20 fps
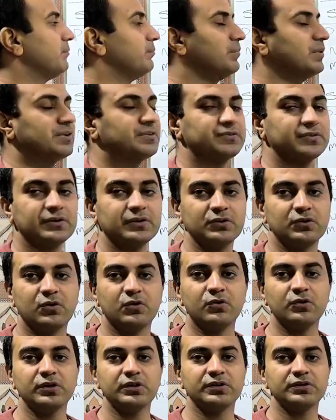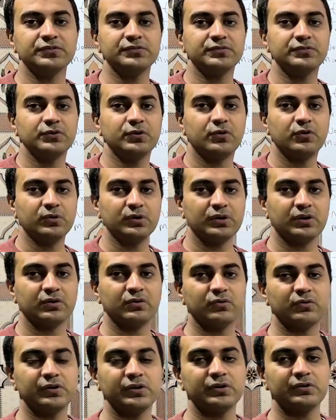Mixer load is not
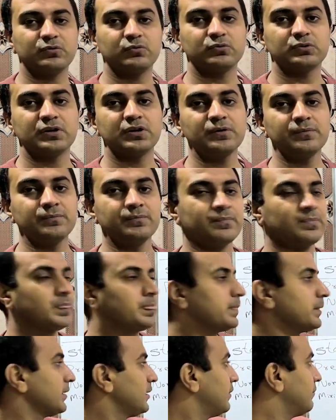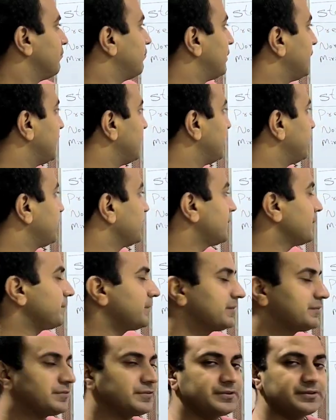according to the blender
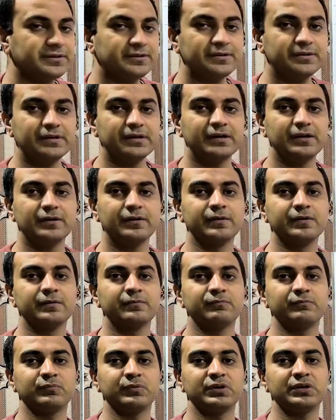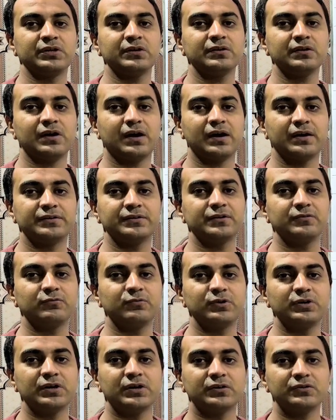capacity. Mean either
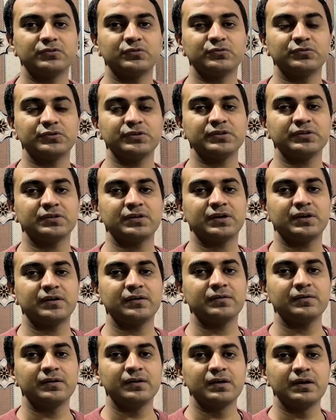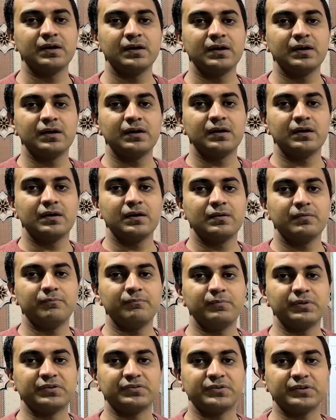we are using the
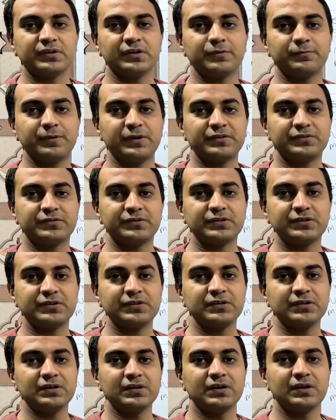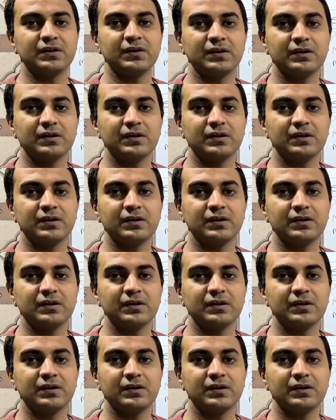mixer capacity